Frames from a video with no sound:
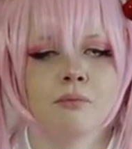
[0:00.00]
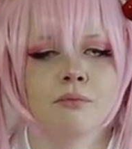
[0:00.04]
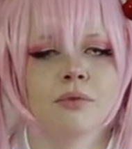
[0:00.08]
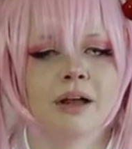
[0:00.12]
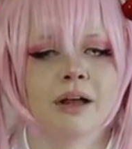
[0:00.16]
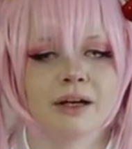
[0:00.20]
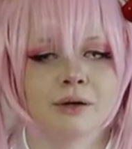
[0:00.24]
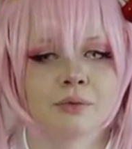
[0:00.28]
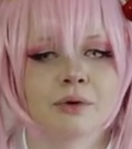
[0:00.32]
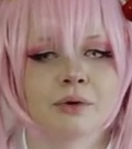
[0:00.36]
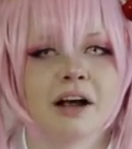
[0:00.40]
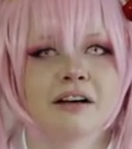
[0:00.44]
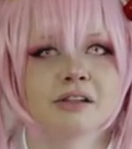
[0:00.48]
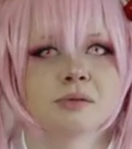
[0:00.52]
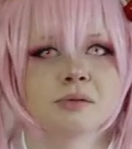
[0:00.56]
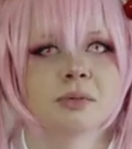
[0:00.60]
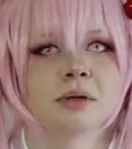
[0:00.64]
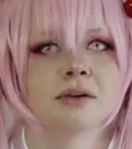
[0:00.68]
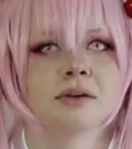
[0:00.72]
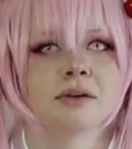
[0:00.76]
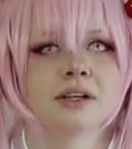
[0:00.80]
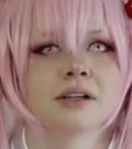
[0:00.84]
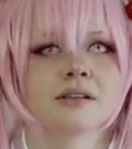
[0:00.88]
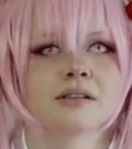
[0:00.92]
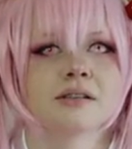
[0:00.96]
like
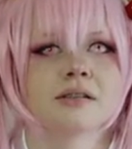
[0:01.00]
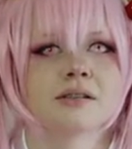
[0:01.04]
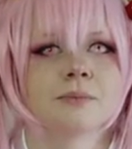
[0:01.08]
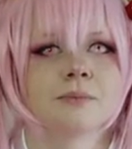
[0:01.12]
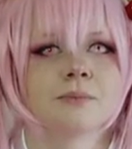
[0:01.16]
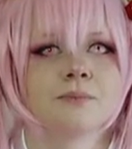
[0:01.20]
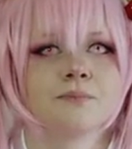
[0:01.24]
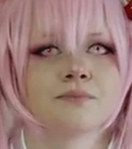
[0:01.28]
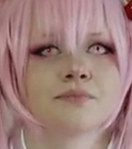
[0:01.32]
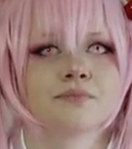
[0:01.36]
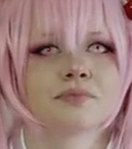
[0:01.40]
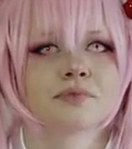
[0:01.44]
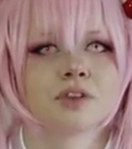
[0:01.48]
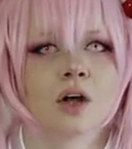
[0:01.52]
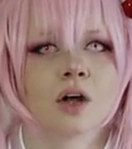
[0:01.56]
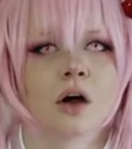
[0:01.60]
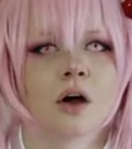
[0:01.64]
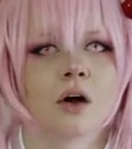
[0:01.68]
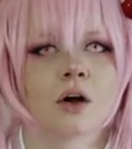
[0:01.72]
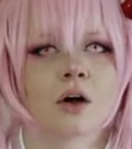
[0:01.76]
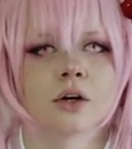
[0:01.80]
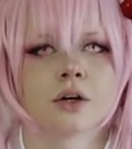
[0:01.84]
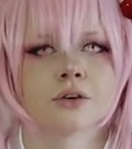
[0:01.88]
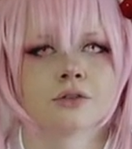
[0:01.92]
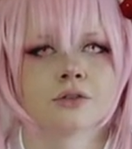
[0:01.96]
raspberries,
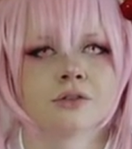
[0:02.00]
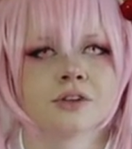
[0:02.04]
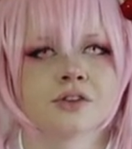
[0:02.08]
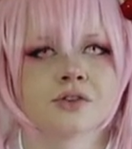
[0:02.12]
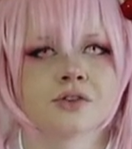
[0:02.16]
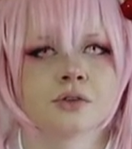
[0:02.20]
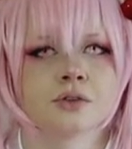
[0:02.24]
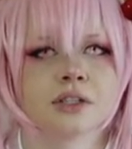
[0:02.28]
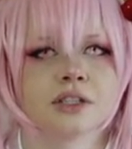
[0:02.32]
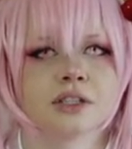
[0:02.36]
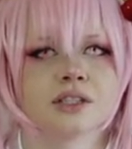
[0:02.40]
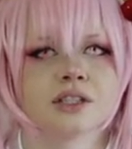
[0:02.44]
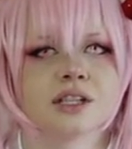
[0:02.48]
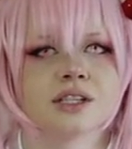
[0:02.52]
not artificial.